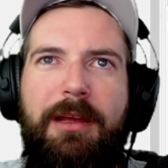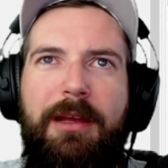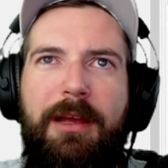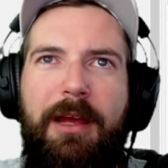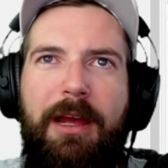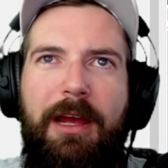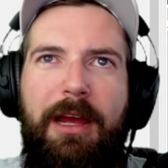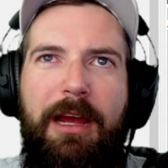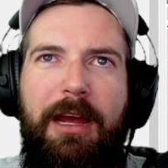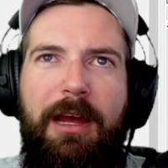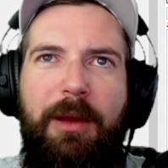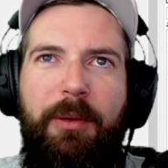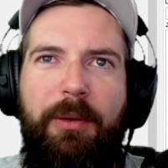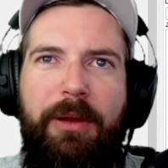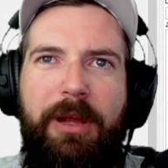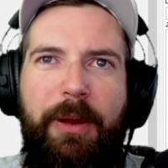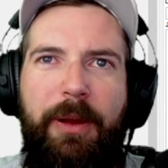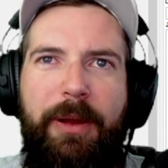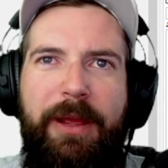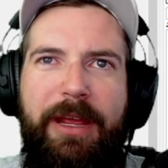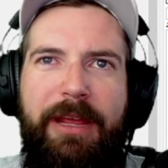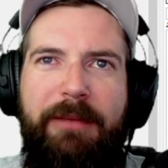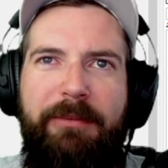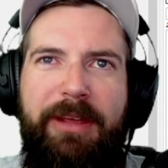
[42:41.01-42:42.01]
We'll go
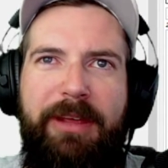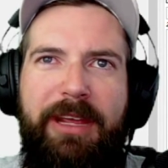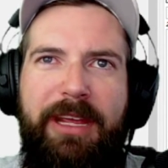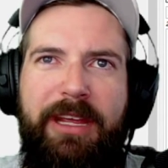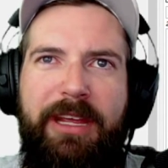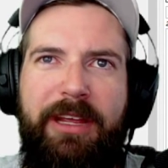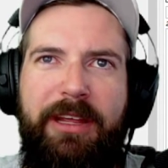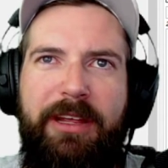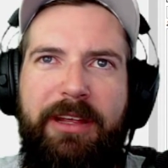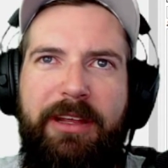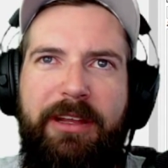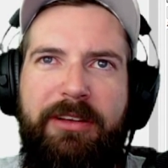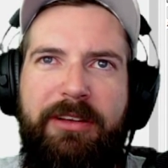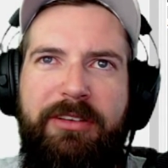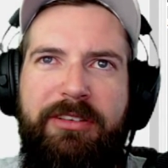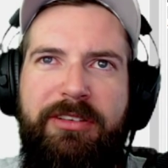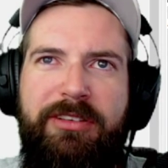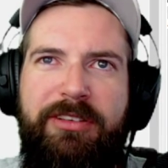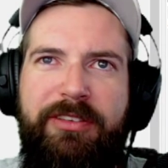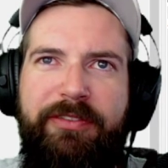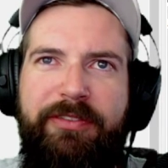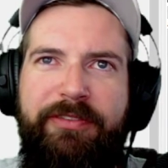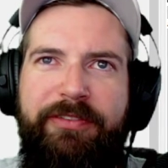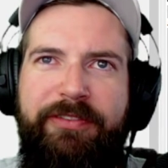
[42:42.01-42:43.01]
image,